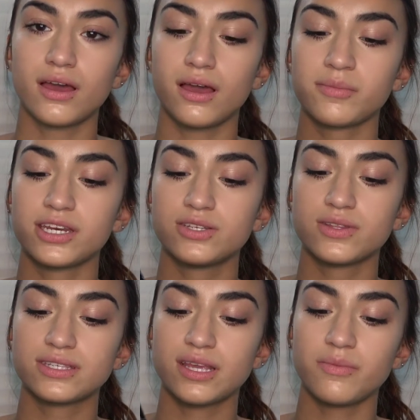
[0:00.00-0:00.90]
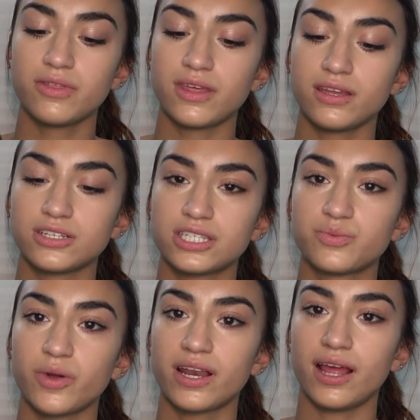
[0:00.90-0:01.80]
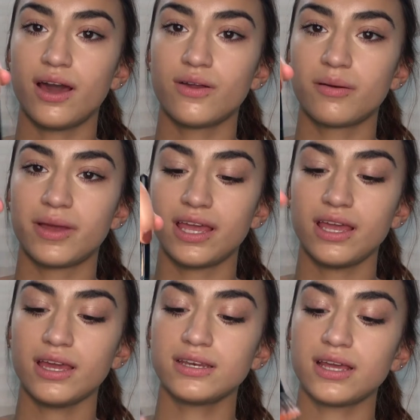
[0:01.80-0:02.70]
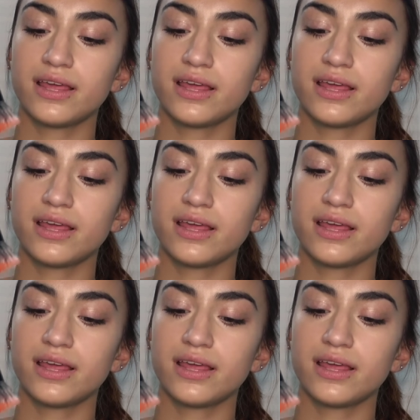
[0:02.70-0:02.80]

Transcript: I'm going to do the same thing, just spread it out on my hand,